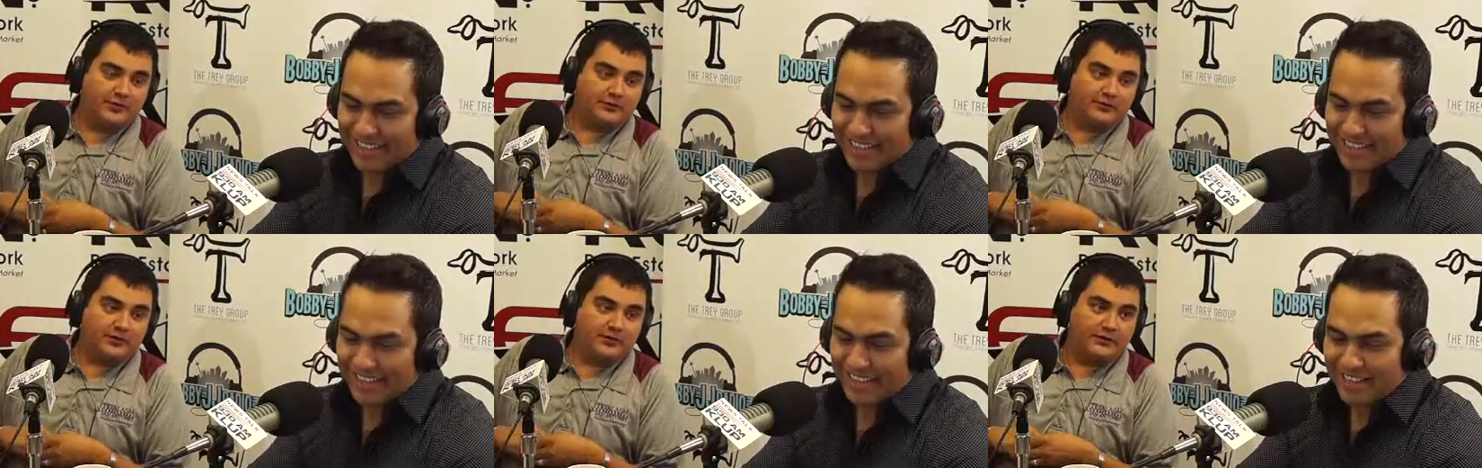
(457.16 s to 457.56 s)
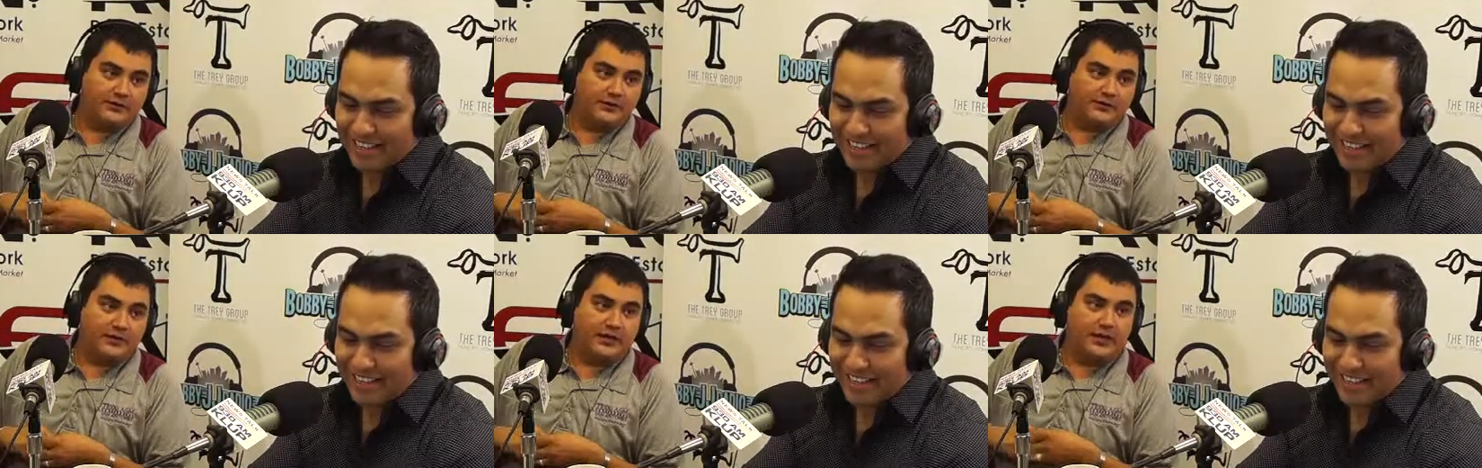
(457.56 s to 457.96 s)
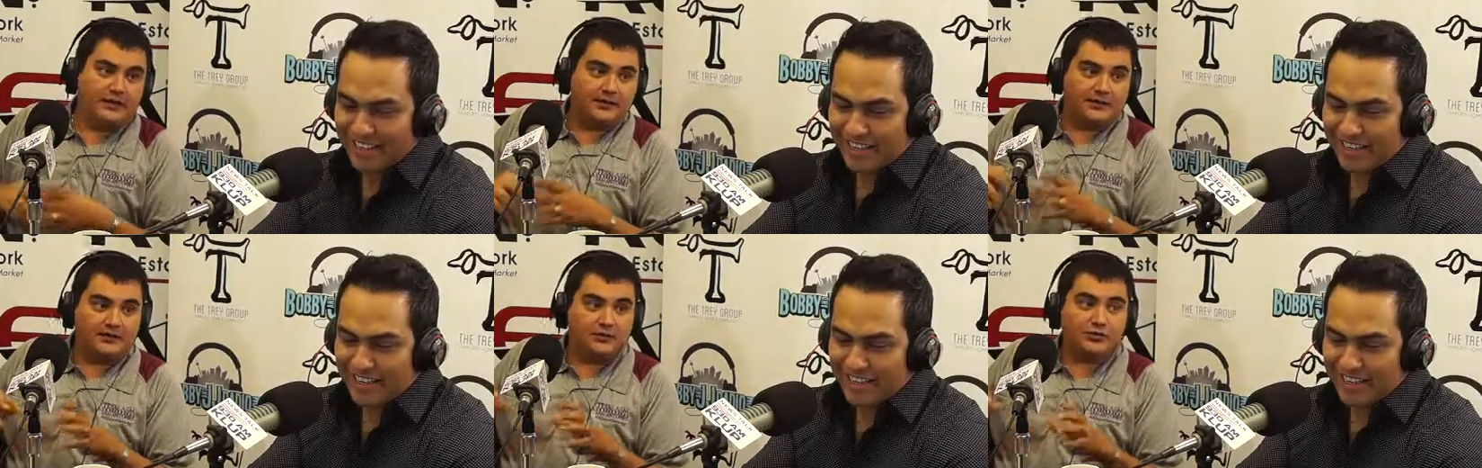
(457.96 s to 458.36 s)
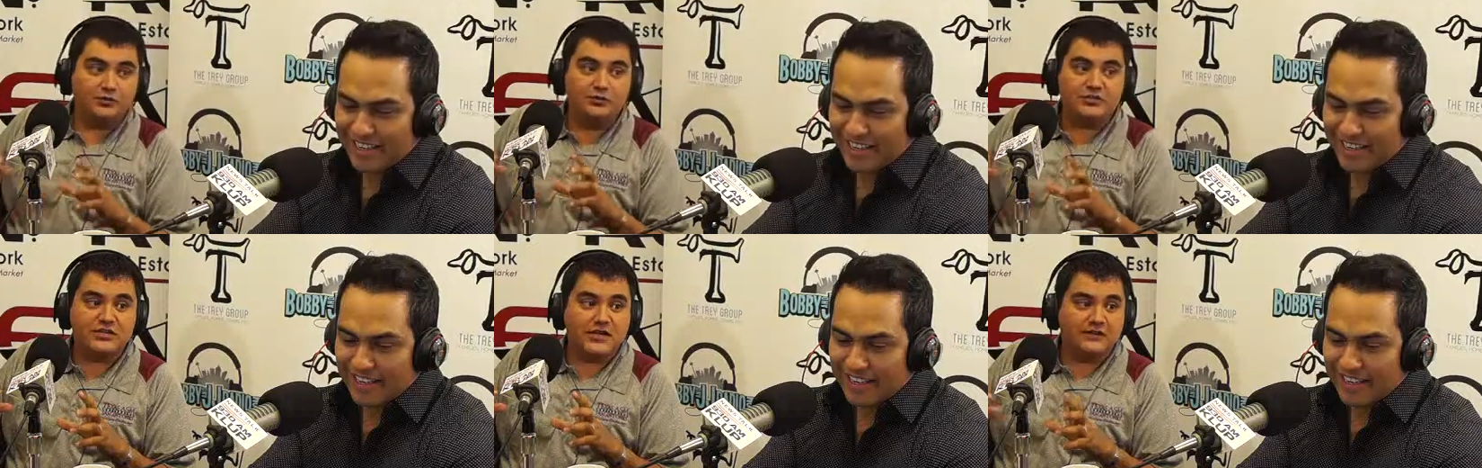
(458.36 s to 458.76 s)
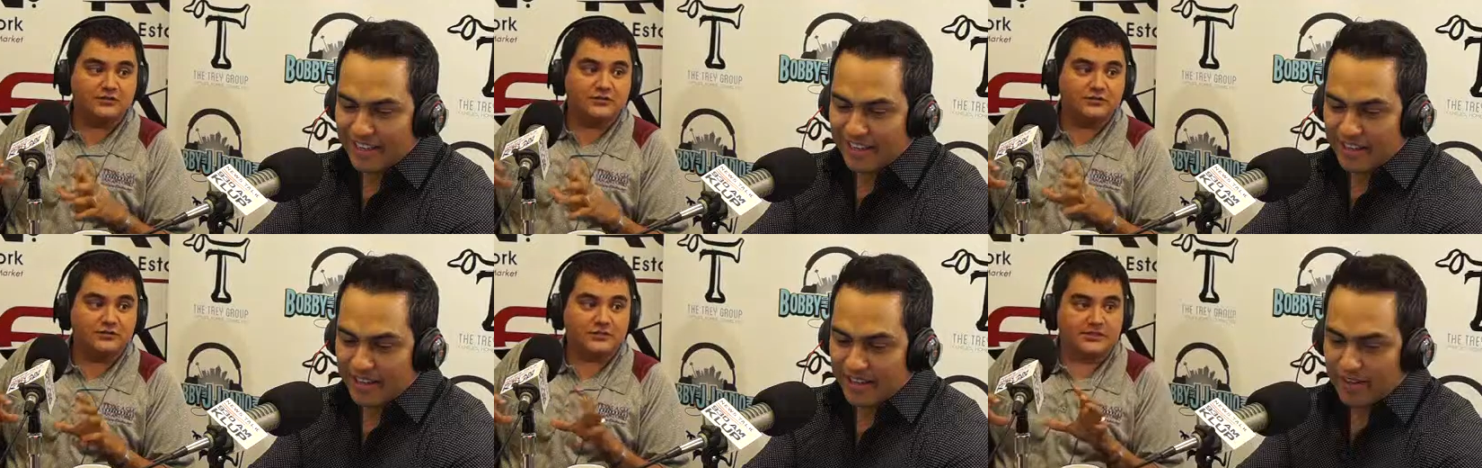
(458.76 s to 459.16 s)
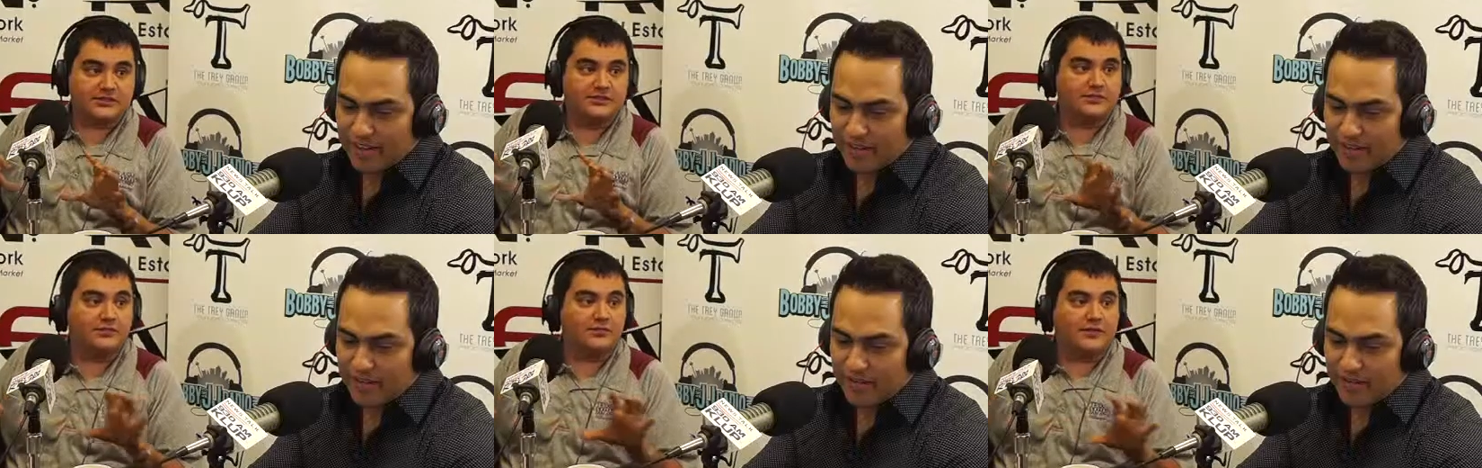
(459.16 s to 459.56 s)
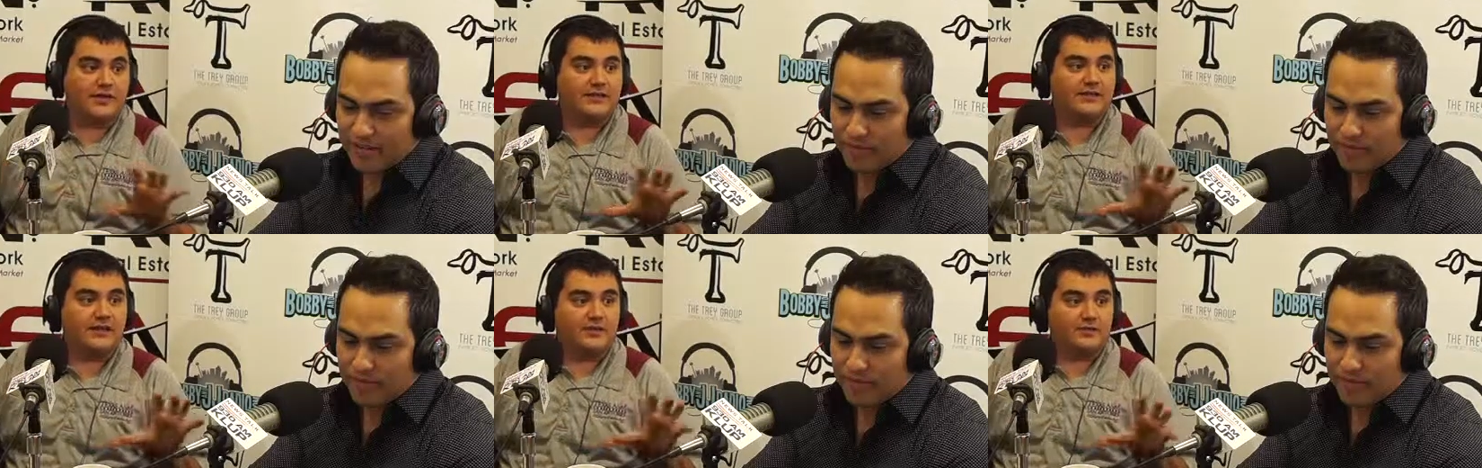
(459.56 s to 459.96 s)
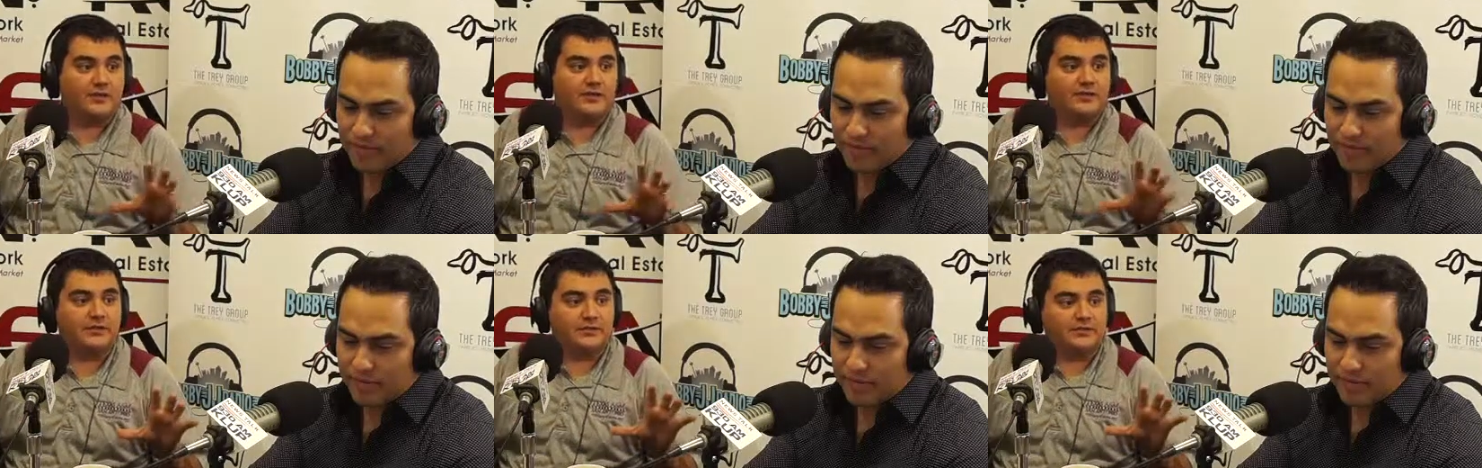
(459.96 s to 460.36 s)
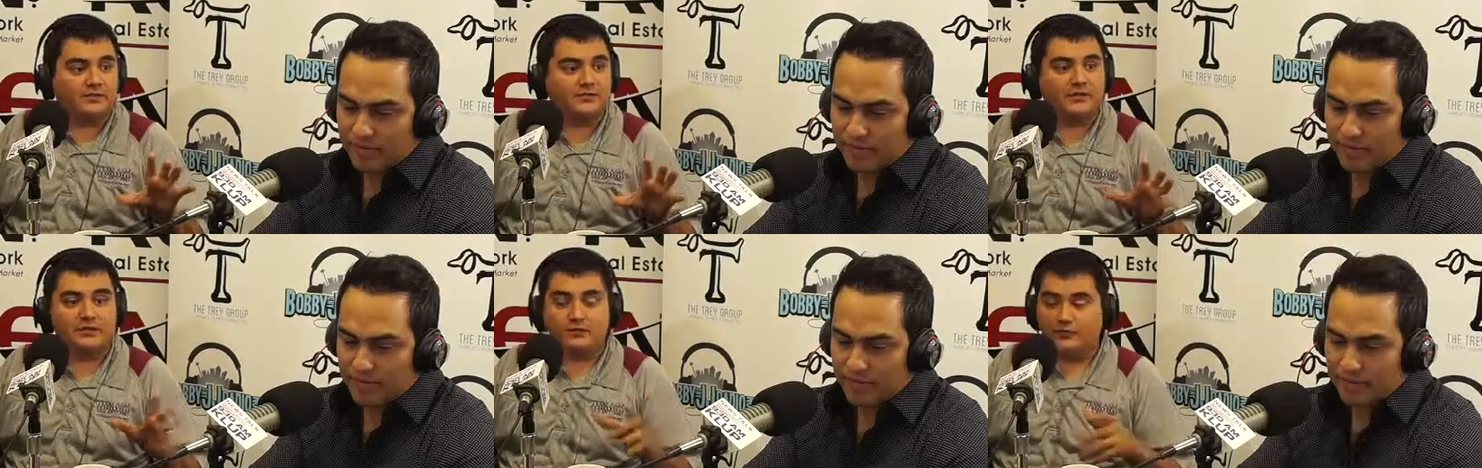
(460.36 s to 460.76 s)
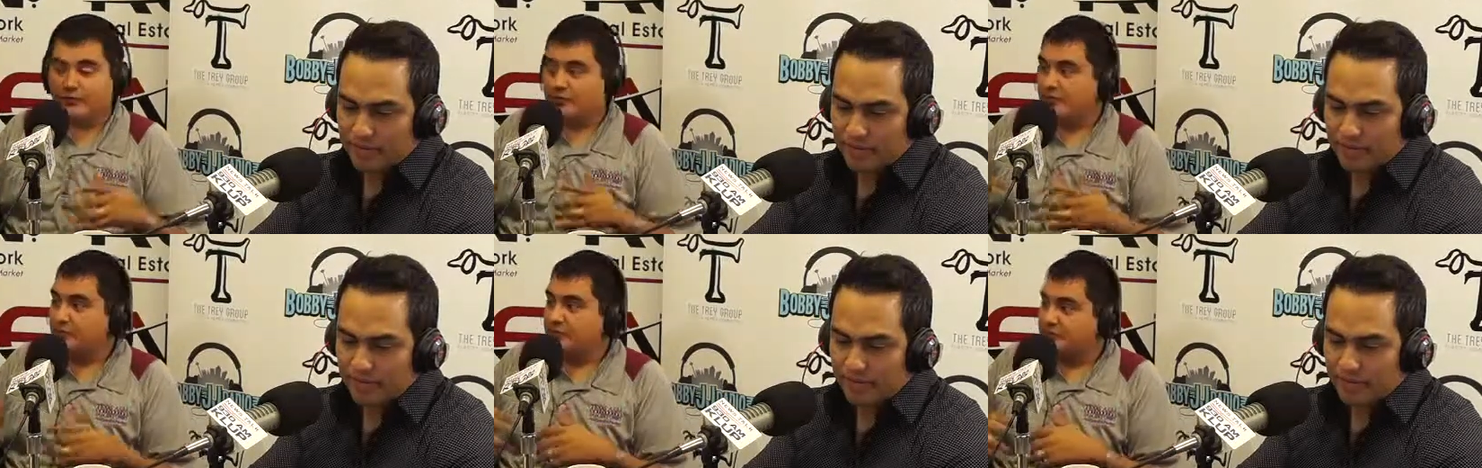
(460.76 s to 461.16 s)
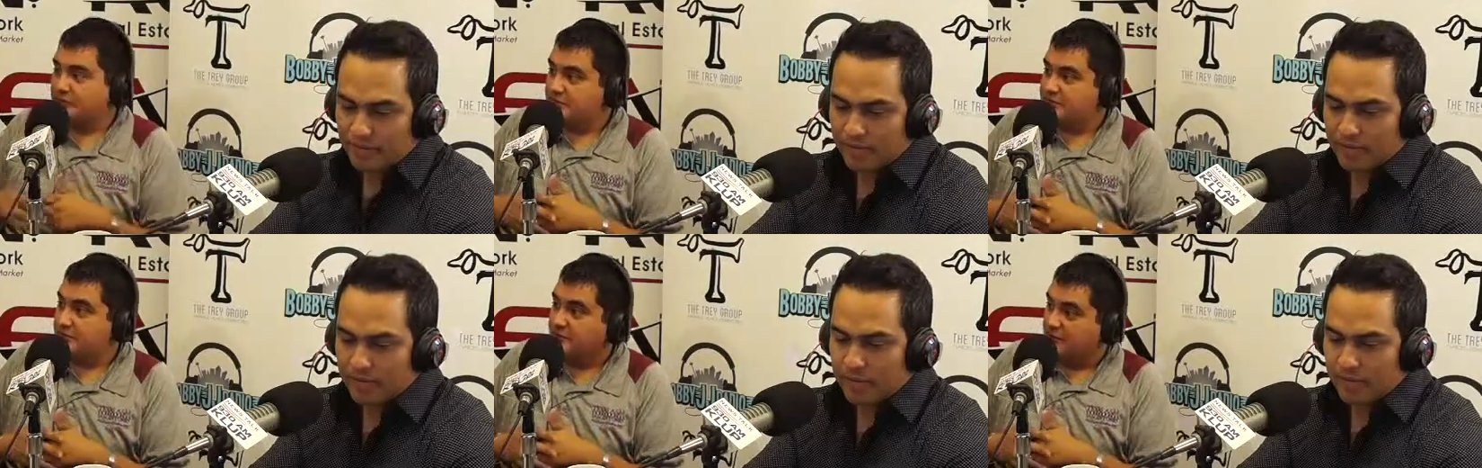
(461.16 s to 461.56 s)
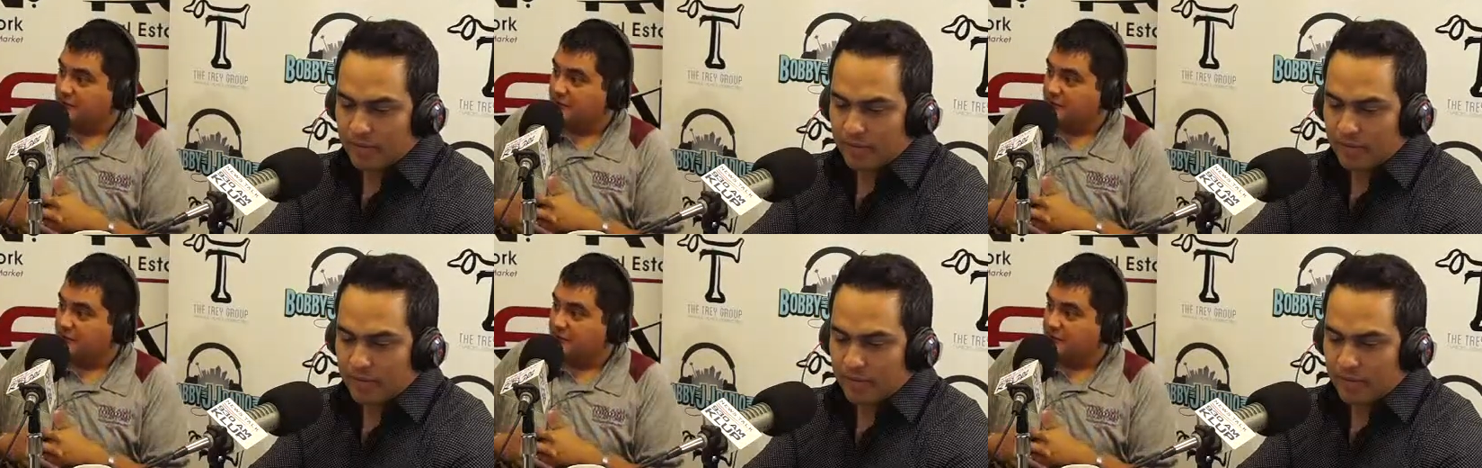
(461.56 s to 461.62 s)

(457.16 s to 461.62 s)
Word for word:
Speaker 1: uh, Fund, and the two chancellors get to divide that money into the different campuses,